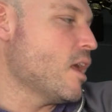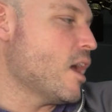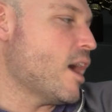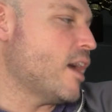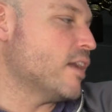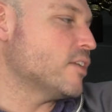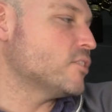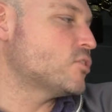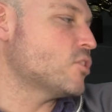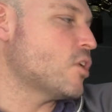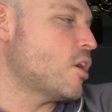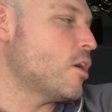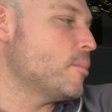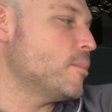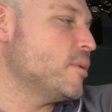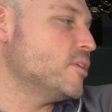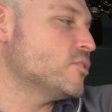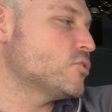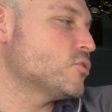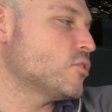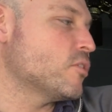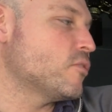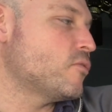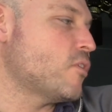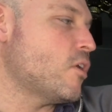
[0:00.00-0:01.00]
I saw
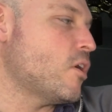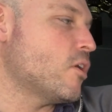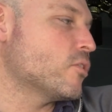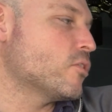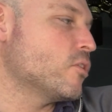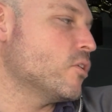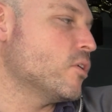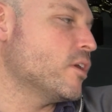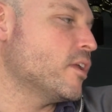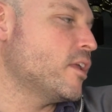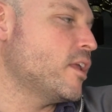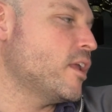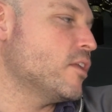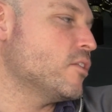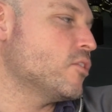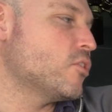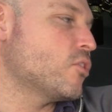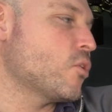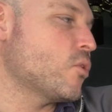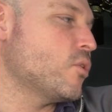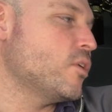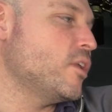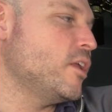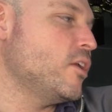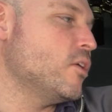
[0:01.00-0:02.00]
Mr. Falker again
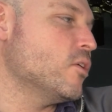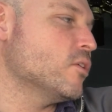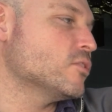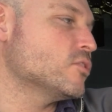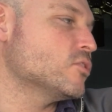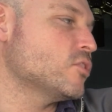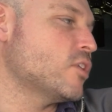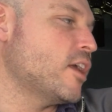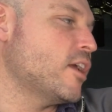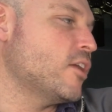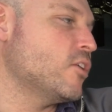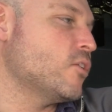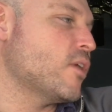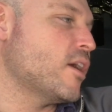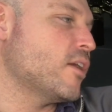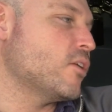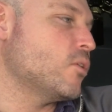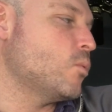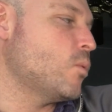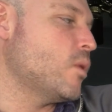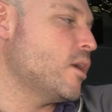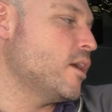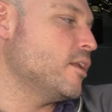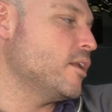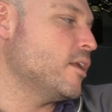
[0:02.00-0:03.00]
30 years later at a
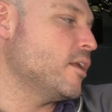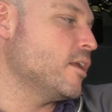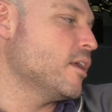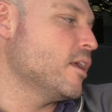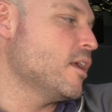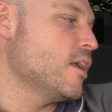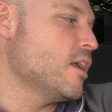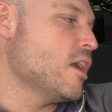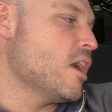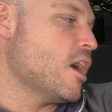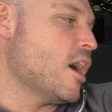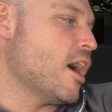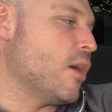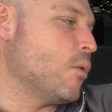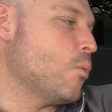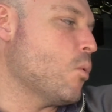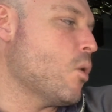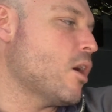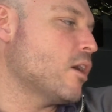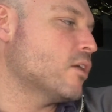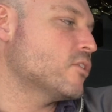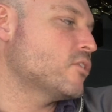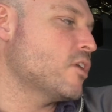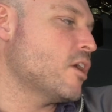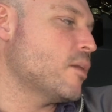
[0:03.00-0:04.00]
wedding. I
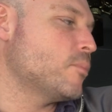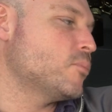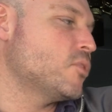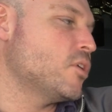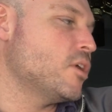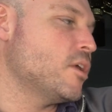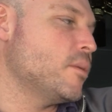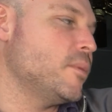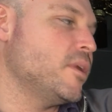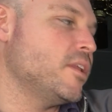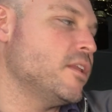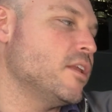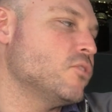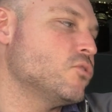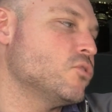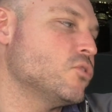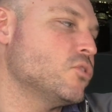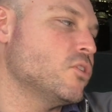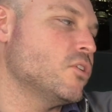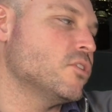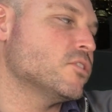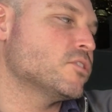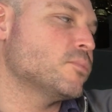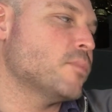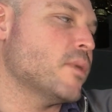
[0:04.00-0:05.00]
walked up to him and
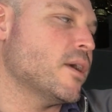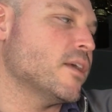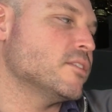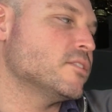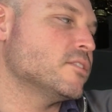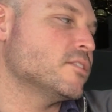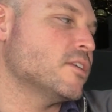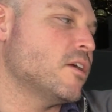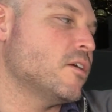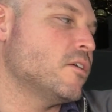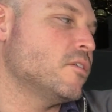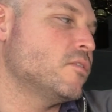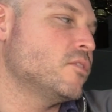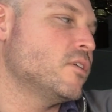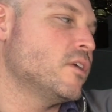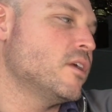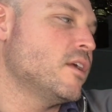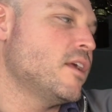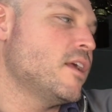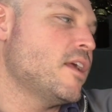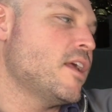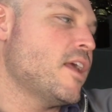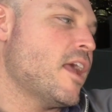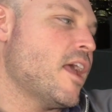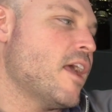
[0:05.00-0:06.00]
introduced myself.
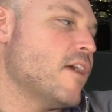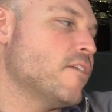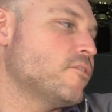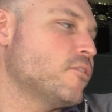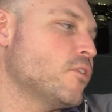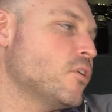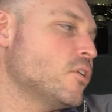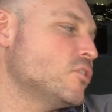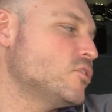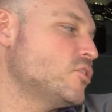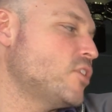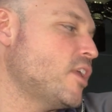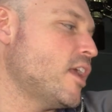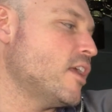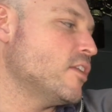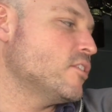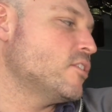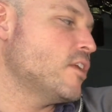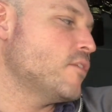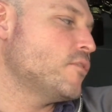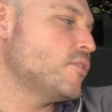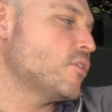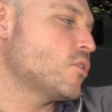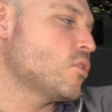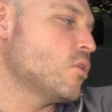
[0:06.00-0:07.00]
At first he had
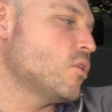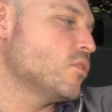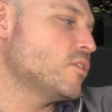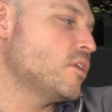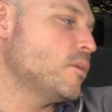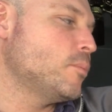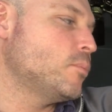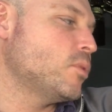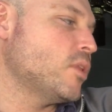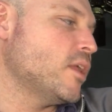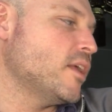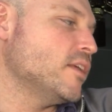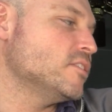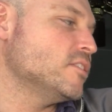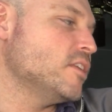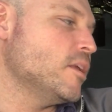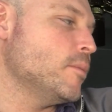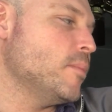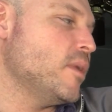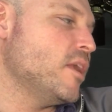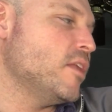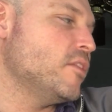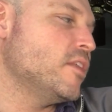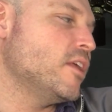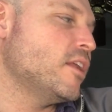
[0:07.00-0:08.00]
difficulty placing
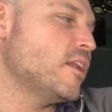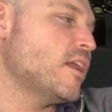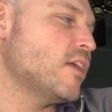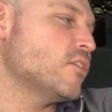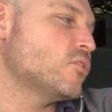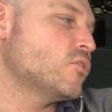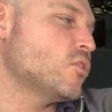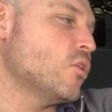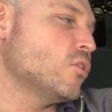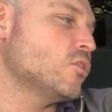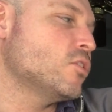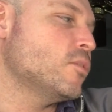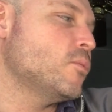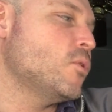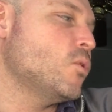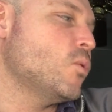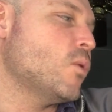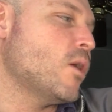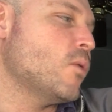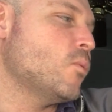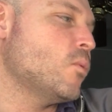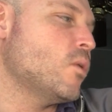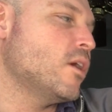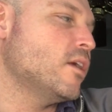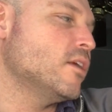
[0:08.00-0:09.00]
me. Then I told him who
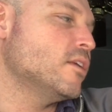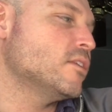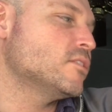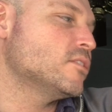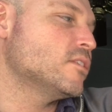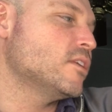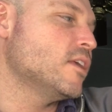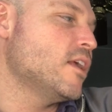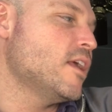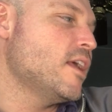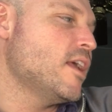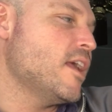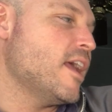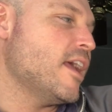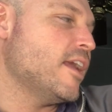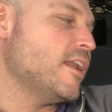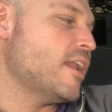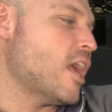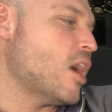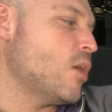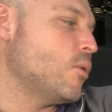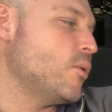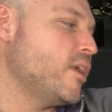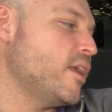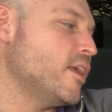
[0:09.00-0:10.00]
I was and
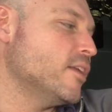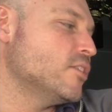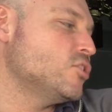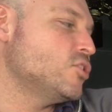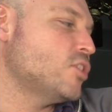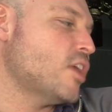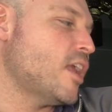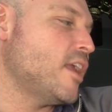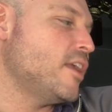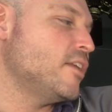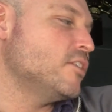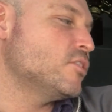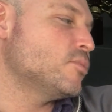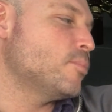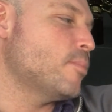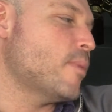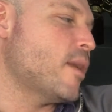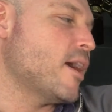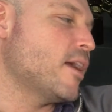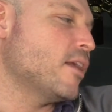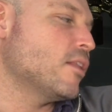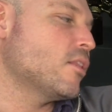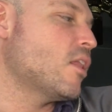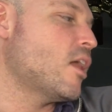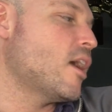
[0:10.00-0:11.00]
how he had changed
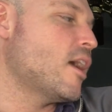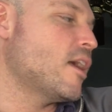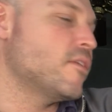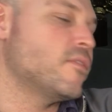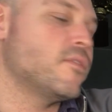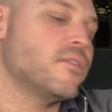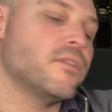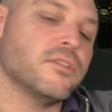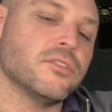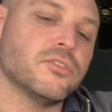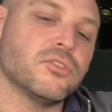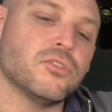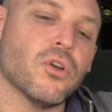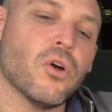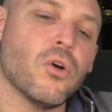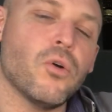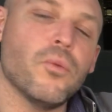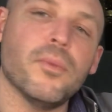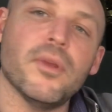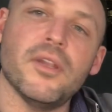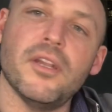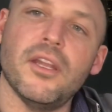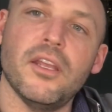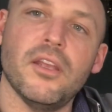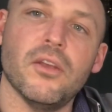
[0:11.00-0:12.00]
my life so
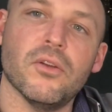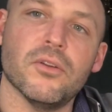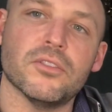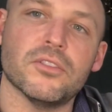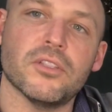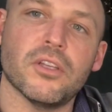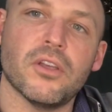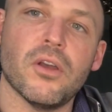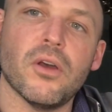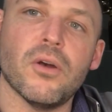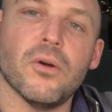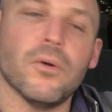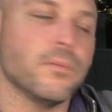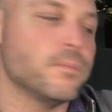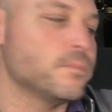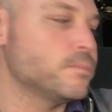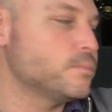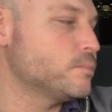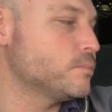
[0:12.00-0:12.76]
many years ago.